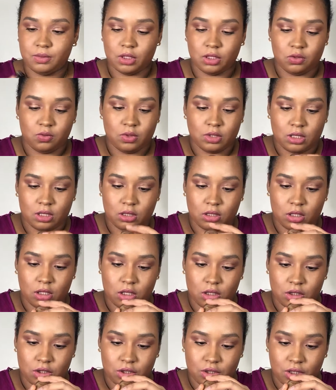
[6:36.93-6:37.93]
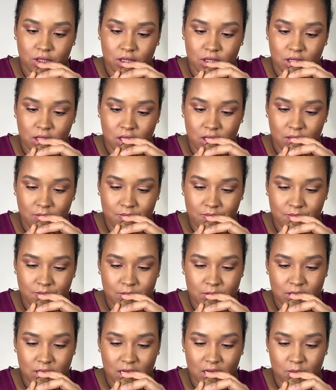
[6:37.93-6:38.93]
This was in the color Deep
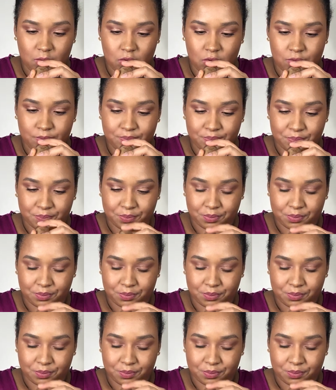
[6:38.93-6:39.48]
Sable.